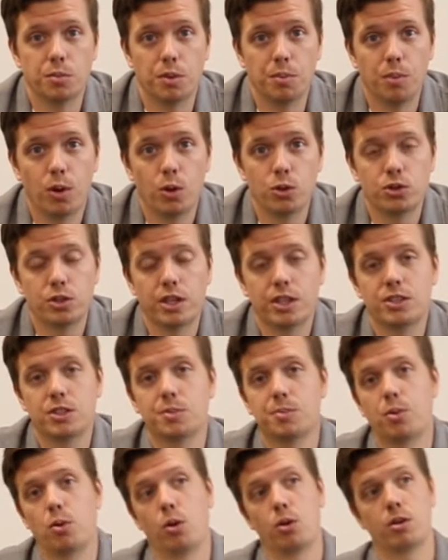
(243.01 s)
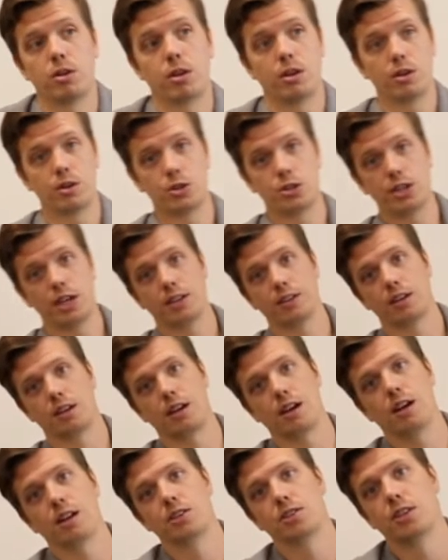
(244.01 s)
but mostly it's important to understand the
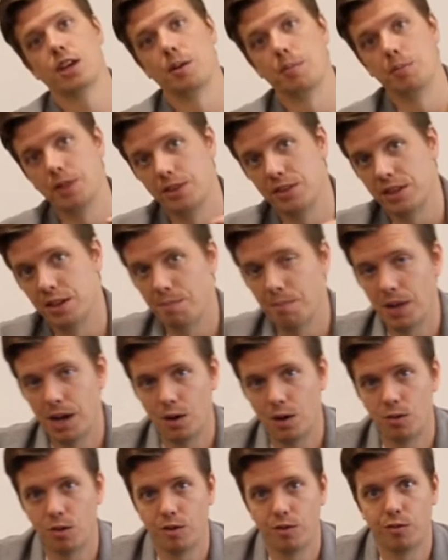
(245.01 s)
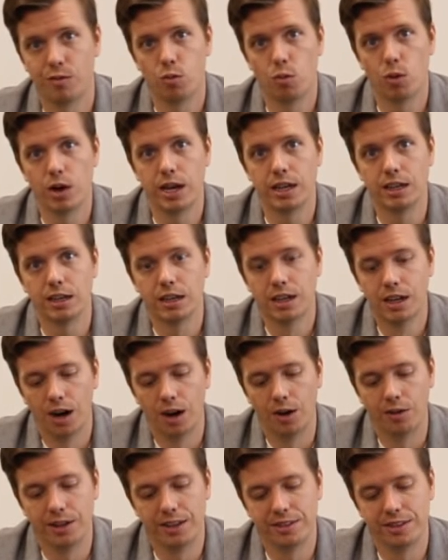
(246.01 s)
concept that the amount of weight
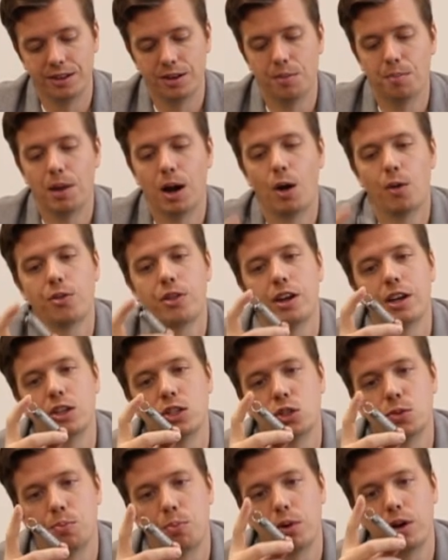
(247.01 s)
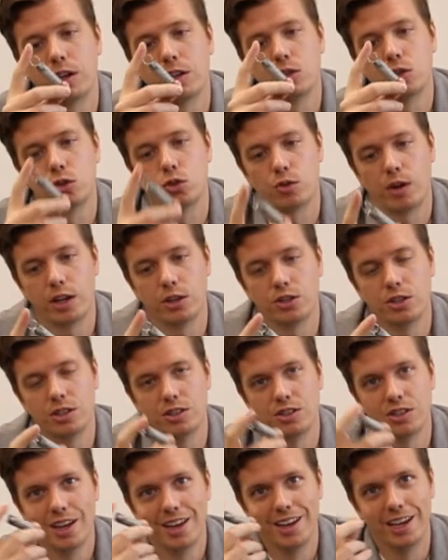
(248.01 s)
or the amount that a spring
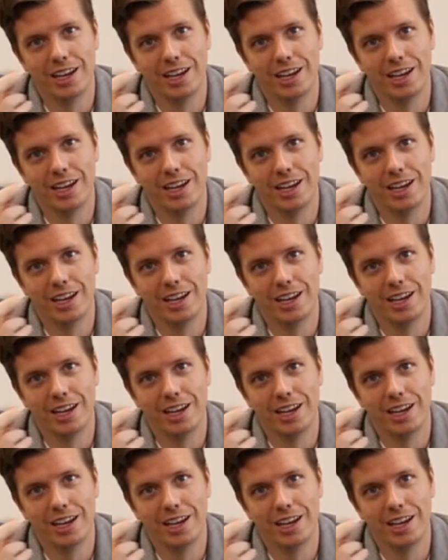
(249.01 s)
stretches